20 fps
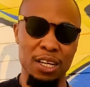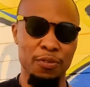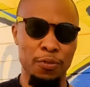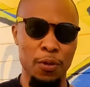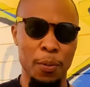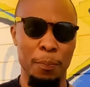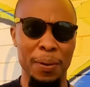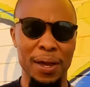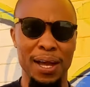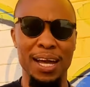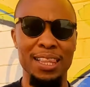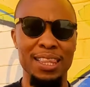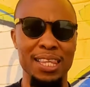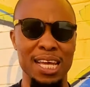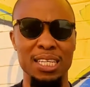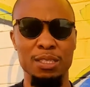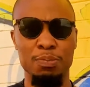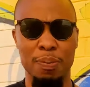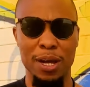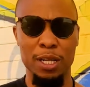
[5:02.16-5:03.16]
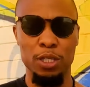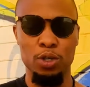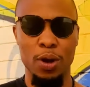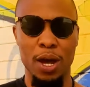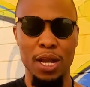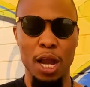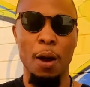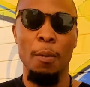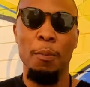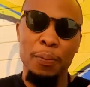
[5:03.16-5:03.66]
for bigger things, but you are
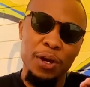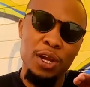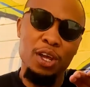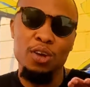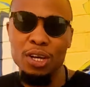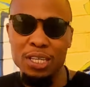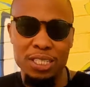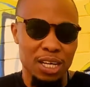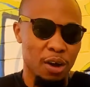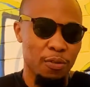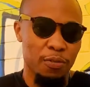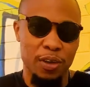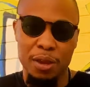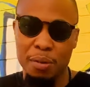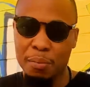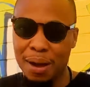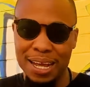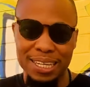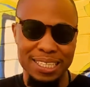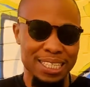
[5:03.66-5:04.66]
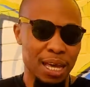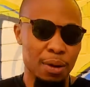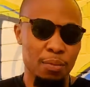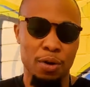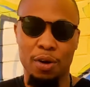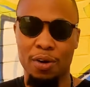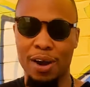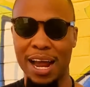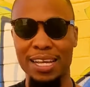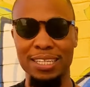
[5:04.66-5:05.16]
now putting yourself in my same
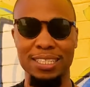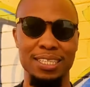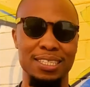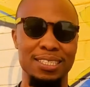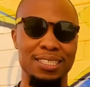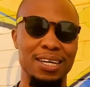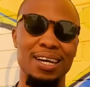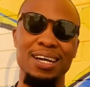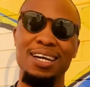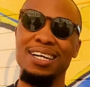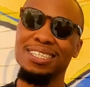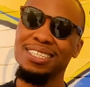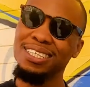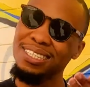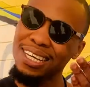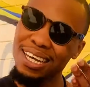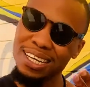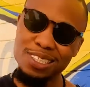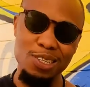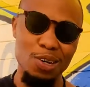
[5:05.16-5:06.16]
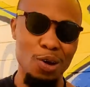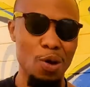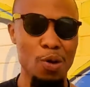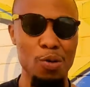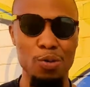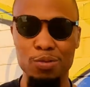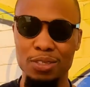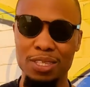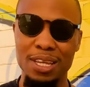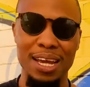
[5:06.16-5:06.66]
horizons, just get your
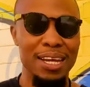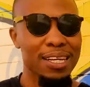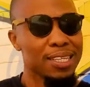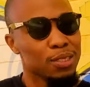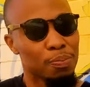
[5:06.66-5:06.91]
own things,